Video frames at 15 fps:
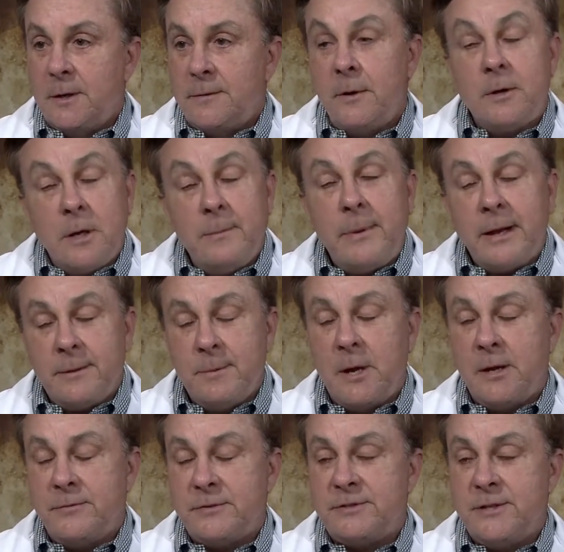they'll come back to my
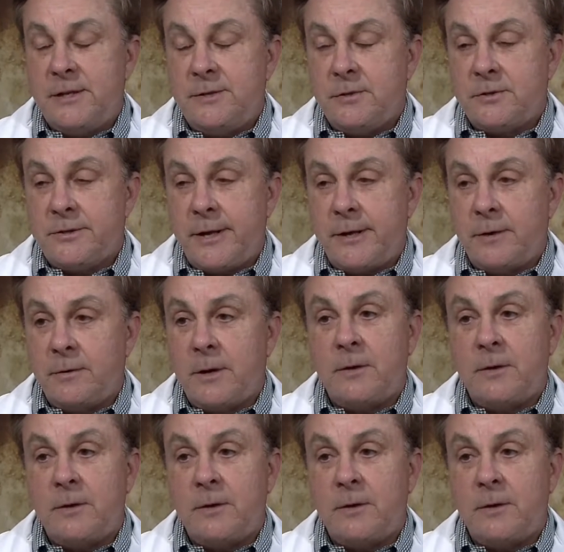office 10 years later